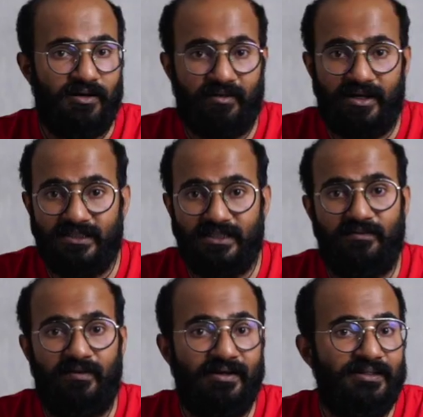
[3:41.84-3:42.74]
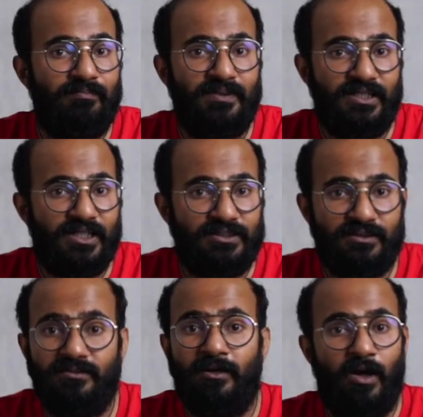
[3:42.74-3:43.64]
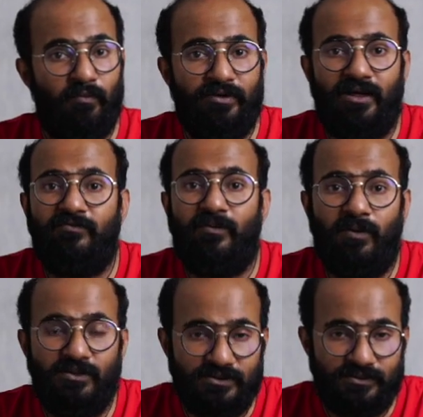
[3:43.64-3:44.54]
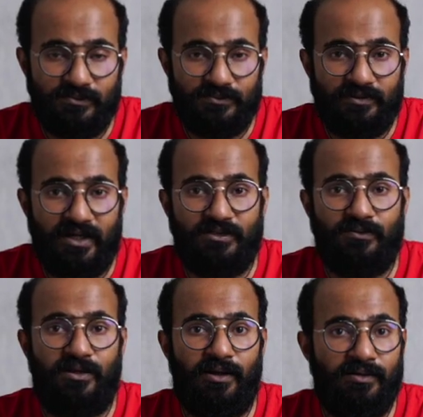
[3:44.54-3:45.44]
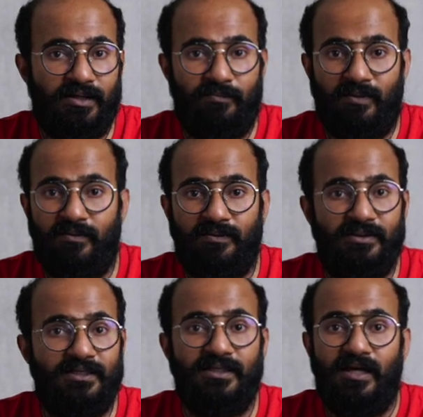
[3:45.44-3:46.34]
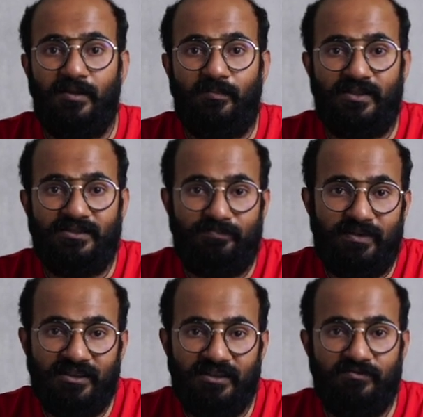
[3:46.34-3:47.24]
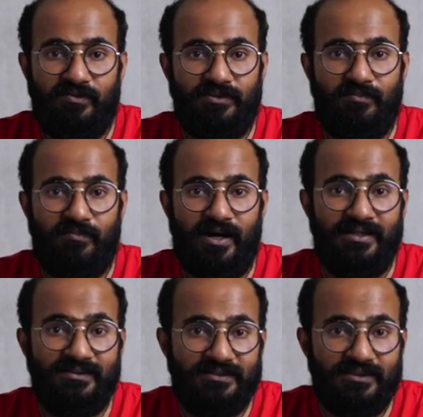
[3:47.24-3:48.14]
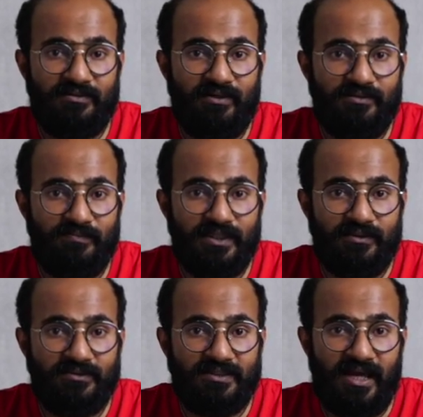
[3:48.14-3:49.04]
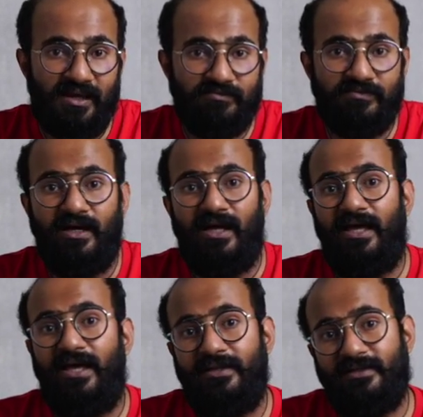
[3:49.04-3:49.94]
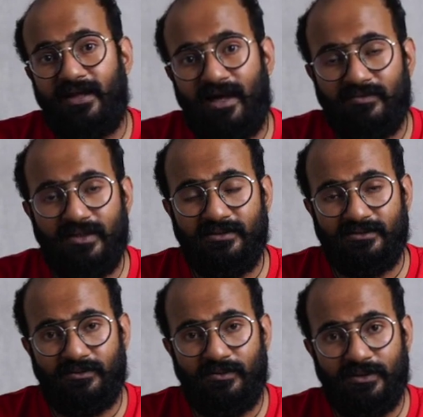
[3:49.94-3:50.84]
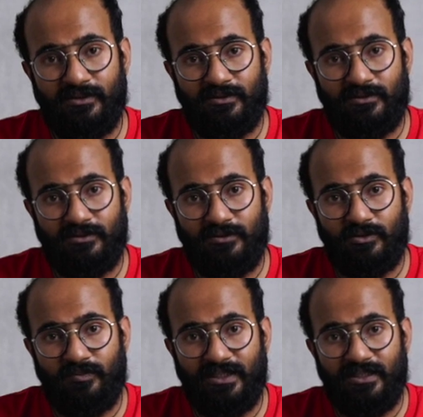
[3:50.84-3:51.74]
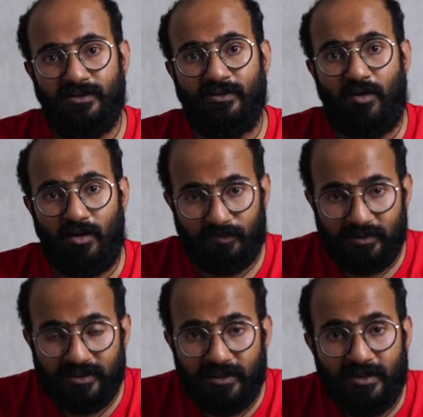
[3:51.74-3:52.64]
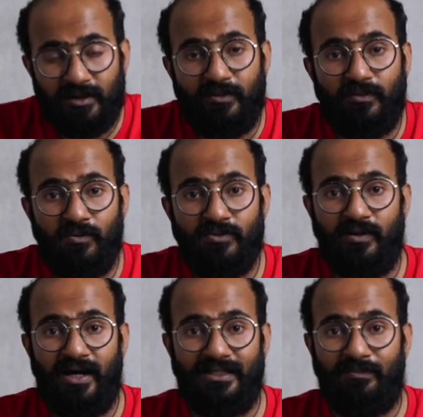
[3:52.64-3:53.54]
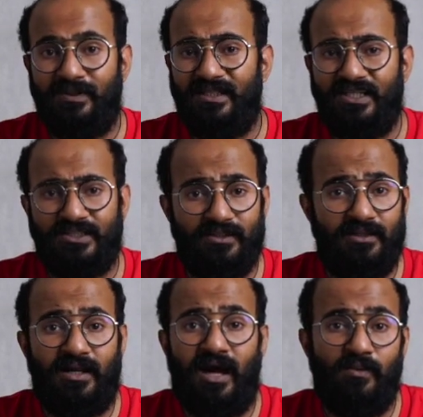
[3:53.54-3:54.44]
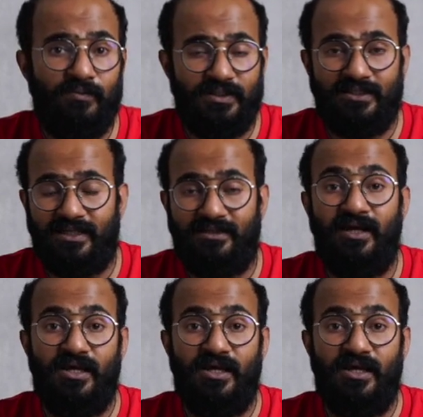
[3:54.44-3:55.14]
writing grant application. We have also tried to learn about the perspective or the mindset grant makers have, and how that's going to be incorporated in our own grant application, and how it can